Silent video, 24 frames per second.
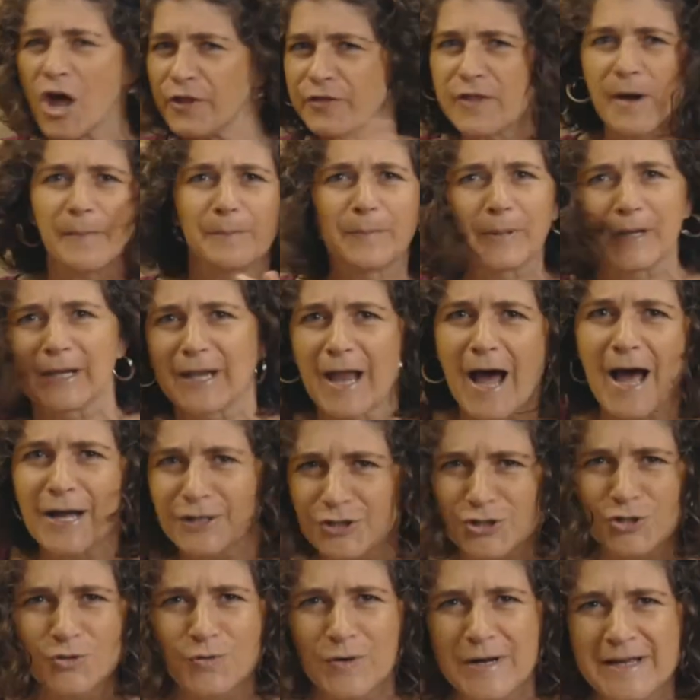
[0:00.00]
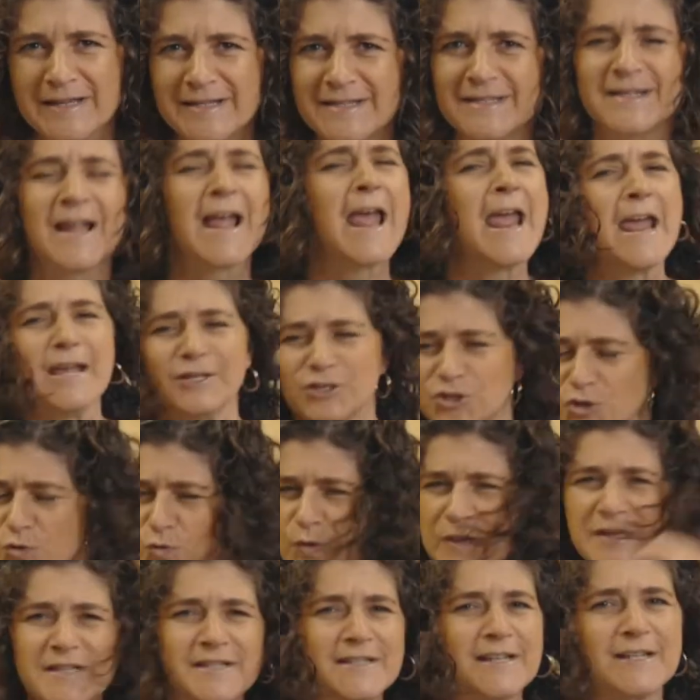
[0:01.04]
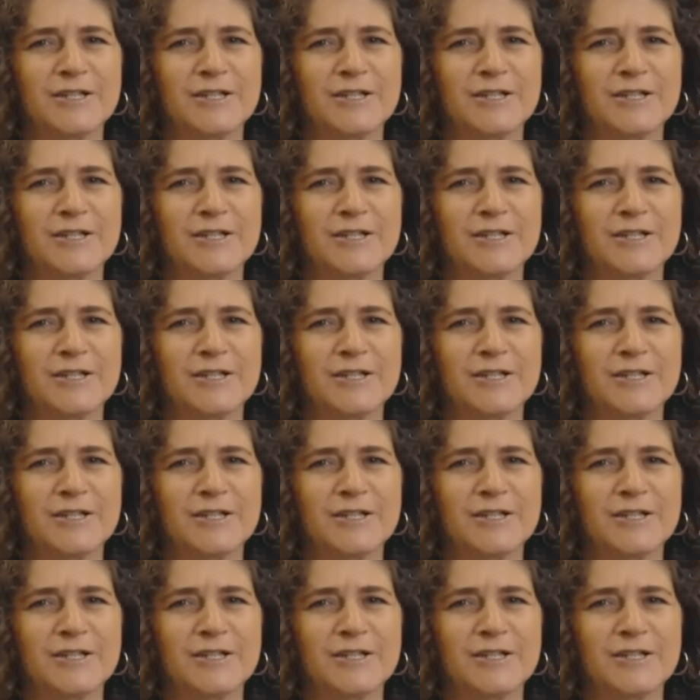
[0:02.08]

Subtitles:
the plot twist, it twists